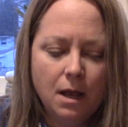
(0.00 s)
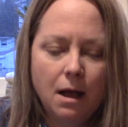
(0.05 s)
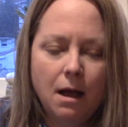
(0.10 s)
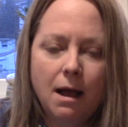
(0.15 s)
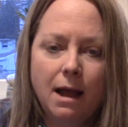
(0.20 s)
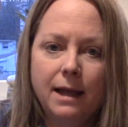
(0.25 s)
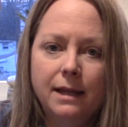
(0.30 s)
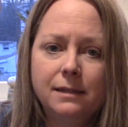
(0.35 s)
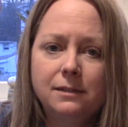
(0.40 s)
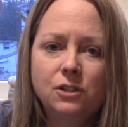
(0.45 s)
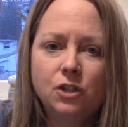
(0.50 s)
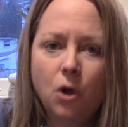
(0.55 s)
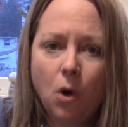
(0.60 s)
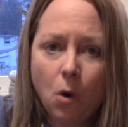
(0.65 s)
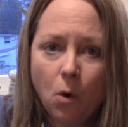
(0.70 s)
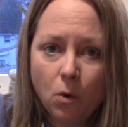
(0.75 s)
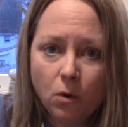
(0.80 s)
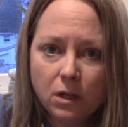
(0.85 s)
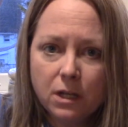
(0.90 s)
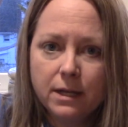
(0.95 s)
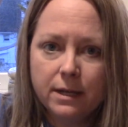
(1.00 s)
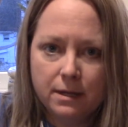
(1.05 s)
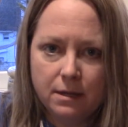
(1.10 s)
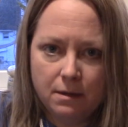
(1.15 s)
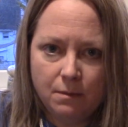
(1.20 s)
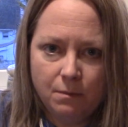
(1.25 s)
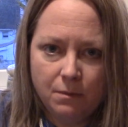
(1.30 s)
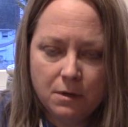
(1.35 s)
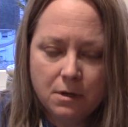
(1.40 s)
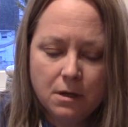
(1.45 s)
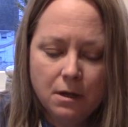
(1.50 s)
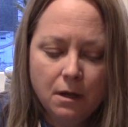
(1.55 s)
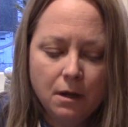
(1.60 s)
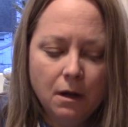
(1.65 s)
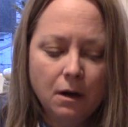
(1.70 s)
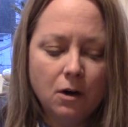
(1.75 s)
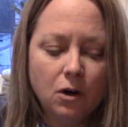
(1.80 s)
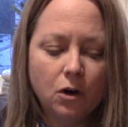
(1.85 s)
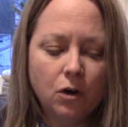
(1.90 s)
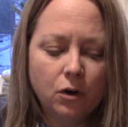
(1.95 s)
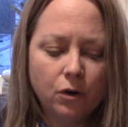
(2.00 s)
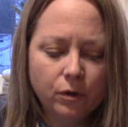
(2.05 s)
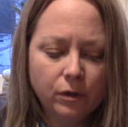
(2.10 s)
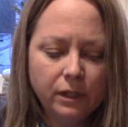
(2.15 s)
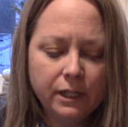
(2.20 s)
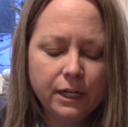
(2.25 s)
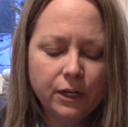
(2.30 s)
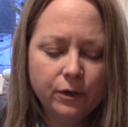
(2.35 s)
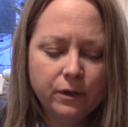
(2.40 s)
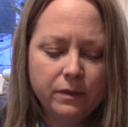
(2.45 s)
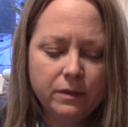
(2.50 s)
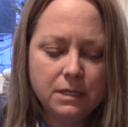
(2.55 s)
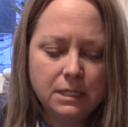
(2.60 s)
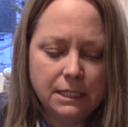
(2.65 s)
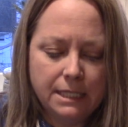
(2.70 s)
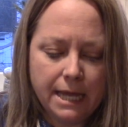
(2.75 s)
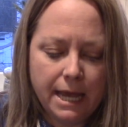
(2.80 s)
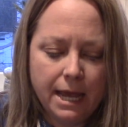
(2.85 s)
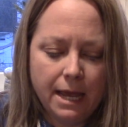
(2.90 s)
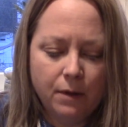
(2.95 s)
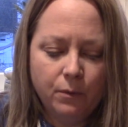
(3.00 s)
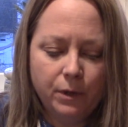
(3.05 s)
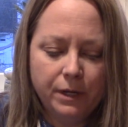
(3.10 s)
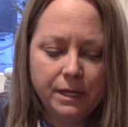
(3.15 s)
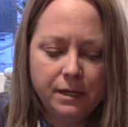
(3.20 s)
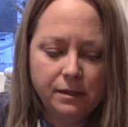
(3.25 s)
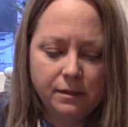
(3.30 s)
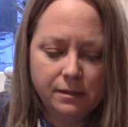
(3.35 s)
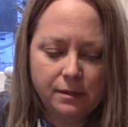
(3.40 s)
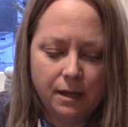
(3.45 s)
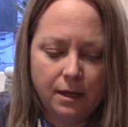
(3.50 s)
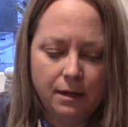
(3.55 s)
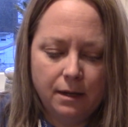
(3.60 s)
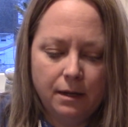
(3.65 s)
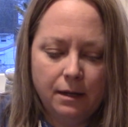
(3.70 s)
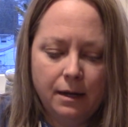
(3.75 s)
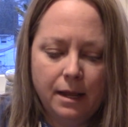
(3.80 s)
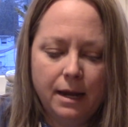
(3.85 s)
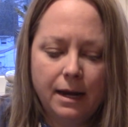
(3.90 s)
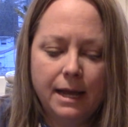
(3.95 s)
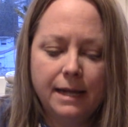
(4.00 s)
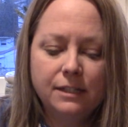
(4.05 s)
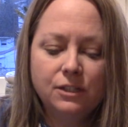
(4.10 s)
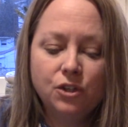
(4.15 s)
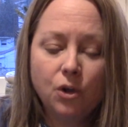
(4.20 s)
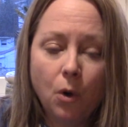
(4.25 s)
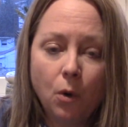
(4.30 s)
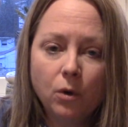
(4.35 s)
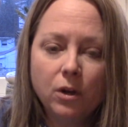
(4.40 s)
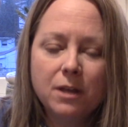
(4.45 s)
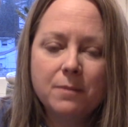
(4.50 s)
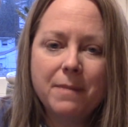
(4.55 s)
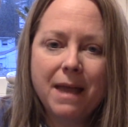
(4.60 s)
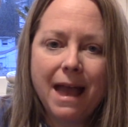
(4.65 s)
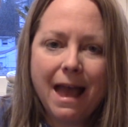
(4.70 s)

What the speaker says: I had told him earlier in the day when he said it, and I told him